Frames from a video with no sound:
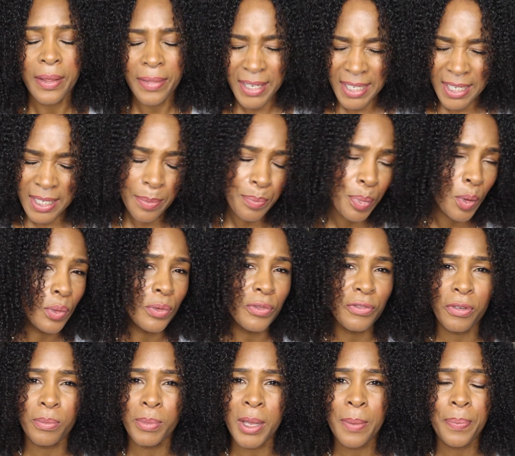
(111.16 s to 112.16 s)
this is important
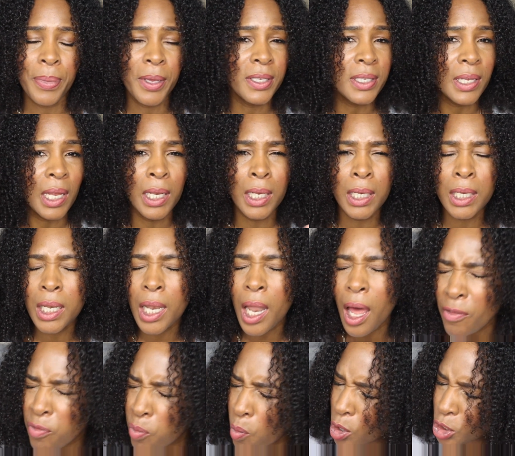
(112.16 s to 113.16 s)
for me because I
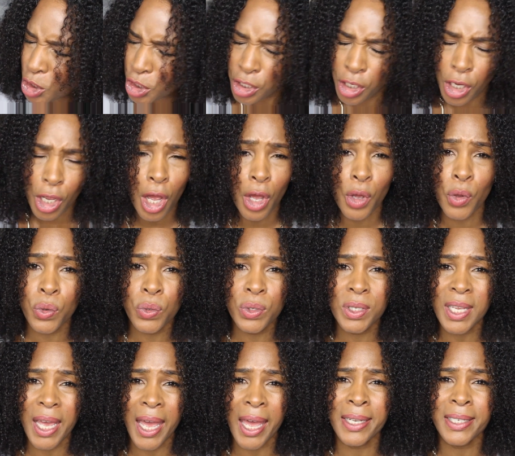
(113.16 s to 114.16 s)
love wash and
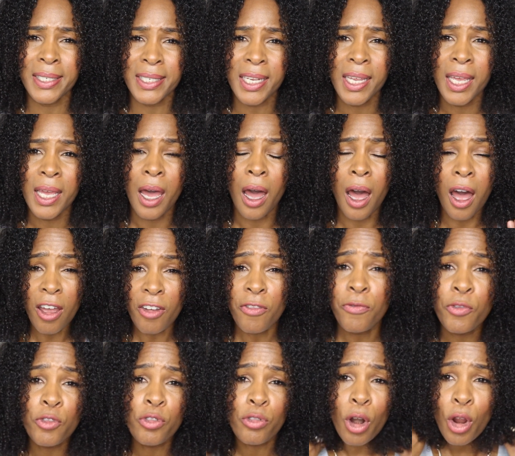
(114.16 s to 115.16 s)
goes, and
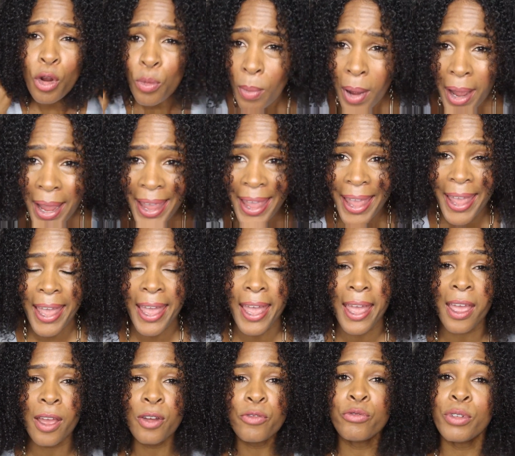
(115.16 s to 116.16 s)
I've grown my
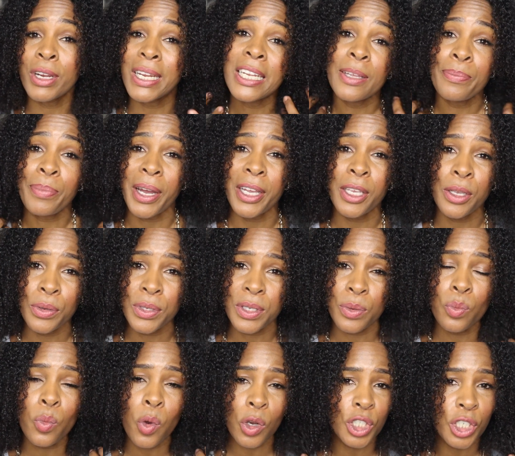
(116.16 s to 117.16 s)
hair really by
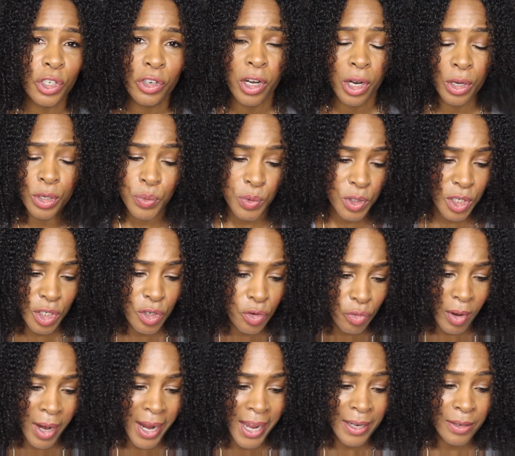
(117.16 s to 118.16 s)
using wash and goes, which is
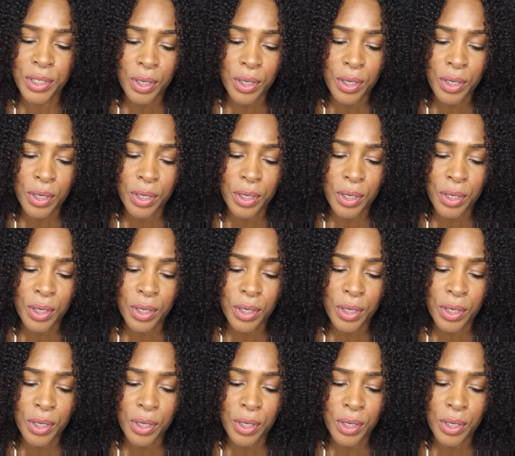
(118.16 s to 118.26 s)
great.